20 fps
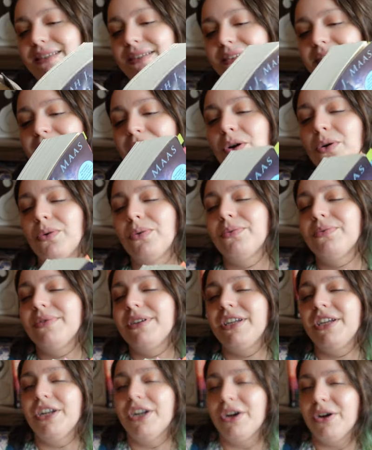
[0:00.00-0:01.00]
So,
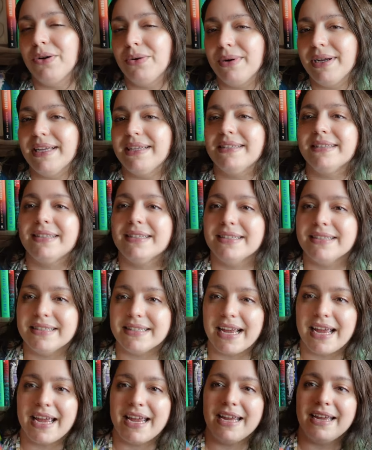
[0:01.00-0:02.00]
you know, is this
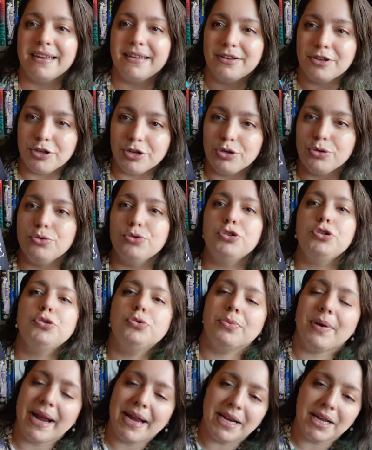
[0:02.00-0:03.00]
a new to
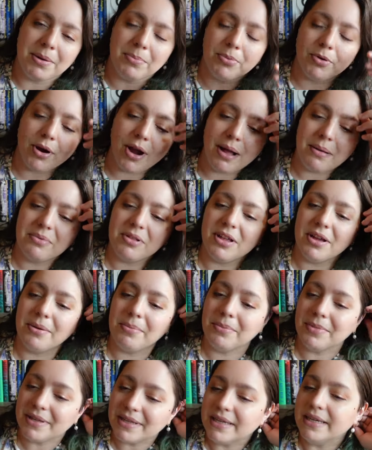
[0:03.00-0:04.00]
writing
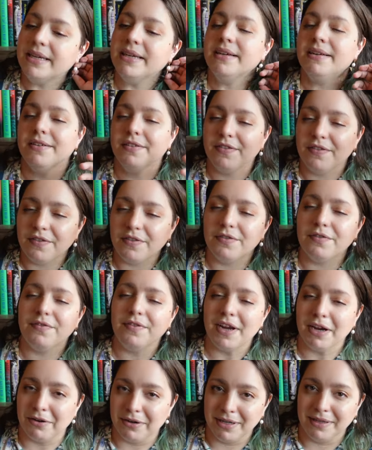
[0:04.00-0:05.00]
problem?
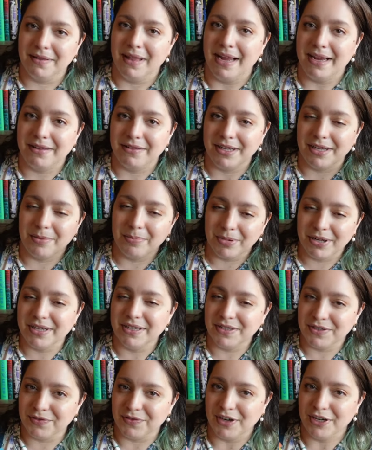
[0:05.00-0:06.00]
Very likely, but
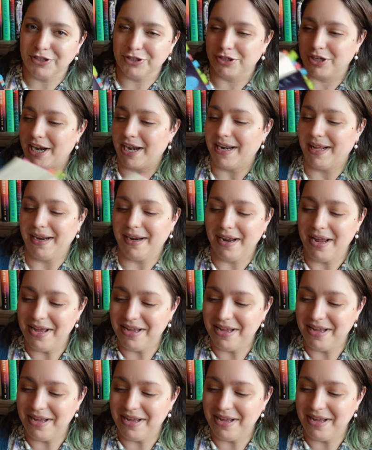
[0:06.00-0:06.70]
it's frustrating.